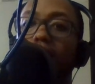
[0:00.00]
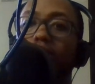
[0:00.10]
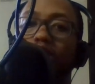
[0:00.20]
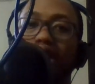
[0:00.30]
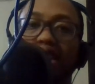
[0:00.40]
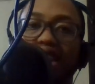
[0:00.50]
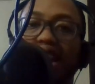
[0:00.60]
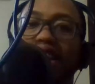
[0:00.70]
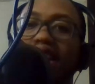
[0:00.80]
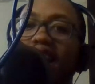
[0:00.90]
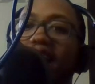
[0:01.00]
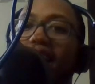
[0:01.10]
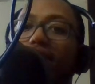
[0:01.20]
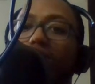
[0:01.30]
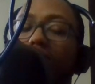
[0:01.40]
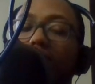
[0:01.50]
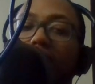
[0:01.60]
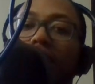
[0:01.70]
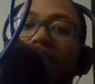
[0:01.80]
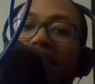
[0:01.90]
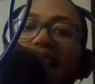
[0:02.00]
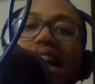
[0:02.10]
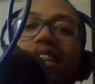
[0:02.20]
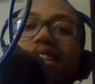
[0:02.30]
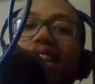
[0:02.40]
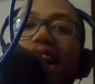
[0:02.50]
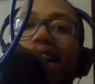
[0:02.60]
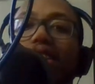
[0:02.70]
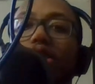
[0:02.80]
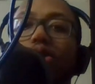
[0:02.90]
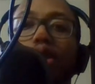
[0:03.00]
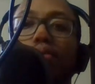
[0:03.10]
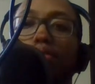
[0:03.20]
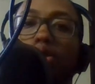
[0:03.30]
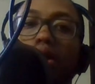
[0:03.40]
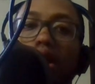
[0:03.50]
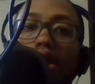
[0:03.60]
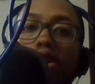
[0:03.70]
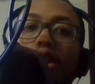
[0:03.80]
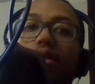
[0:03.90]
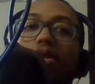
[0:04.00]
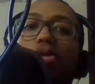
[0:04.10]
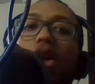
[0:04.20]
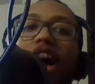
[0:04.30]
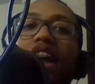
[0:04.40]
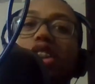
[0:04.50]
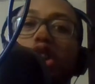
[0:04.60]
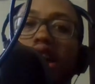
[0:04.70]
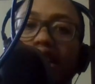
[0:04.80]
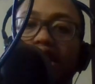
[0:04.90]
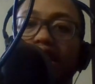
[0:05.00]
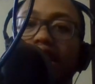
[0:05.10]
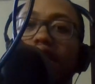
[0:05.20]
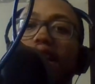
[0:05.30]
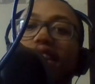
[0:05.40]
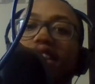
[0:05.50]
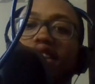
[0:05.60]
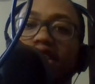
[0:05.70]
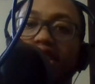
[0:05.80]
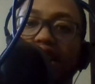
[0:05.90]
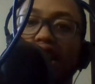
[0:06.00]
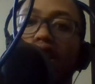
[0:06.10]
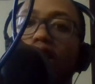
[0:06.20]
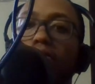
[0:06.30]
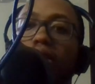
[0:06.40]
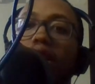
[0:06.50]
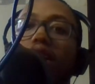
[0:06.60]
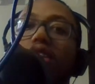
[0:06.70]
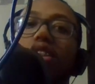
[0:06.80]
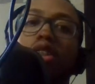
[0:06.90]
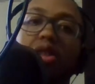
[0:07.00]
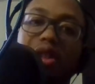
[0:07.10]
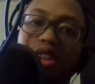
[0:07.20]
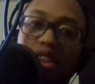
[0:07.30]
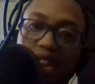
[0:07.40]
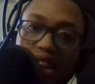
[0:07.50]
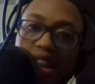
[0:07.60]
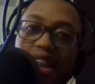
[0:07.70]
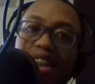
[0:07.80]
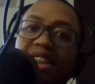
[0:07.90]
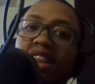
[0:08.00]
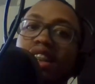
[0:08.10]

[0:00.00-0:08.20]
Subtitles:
just like that. Dallas got 2 on the board early from Wyatt Johnson and Esa Lindell, but they couldn't hold on to the lead.